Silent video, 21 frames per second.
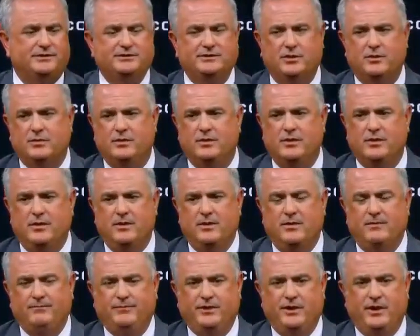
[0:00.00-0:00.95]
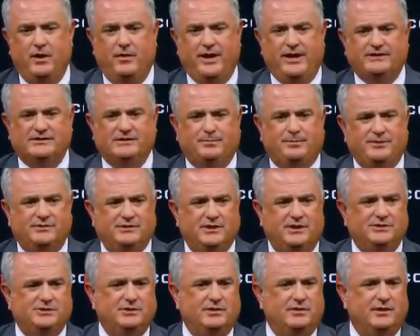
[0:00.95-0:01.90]
So, you know, that's a
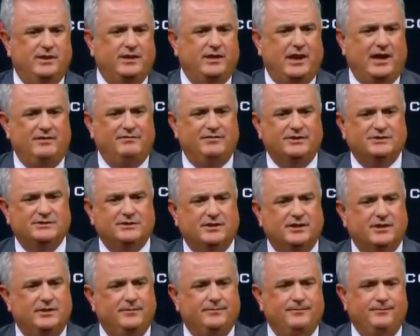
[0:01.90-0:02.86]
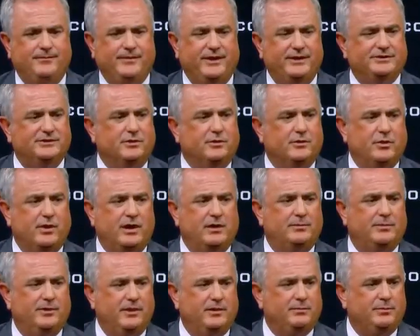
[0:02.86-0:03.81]
position that obviously is
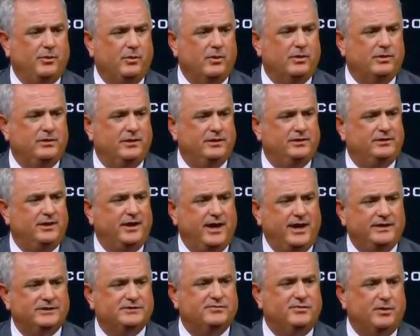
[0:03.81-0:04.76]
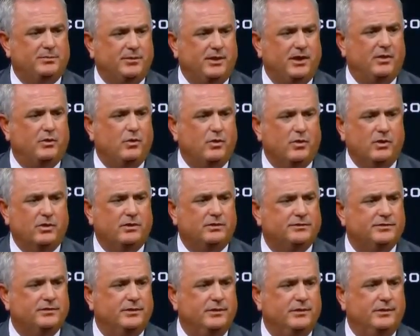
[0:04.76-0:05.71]
incredibly important in today's football
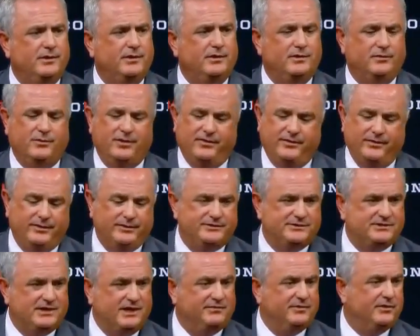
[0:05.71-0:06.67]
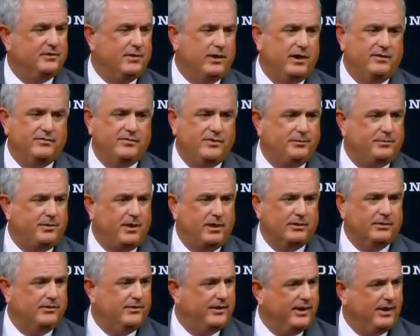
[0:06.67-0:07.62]
world, whether it's seventh grade
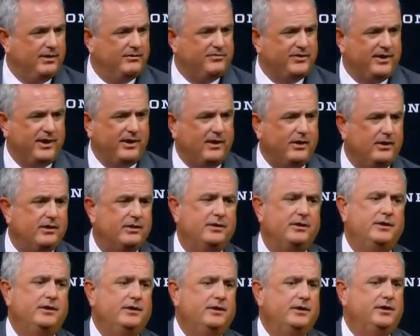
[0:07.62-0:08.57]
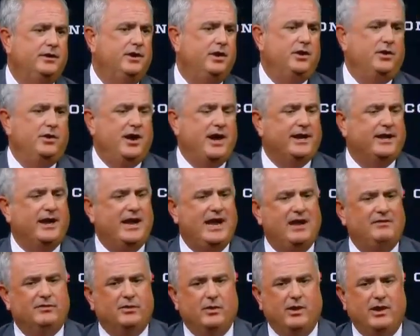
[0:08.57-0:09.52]
football or the NFL. You know, you're not going to
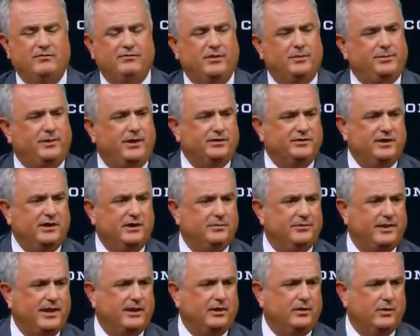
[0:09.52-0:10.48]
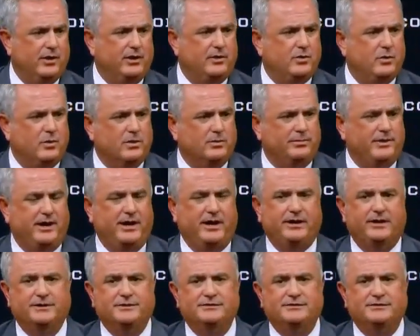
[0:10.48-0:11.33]
have a great football team without a great quarterback.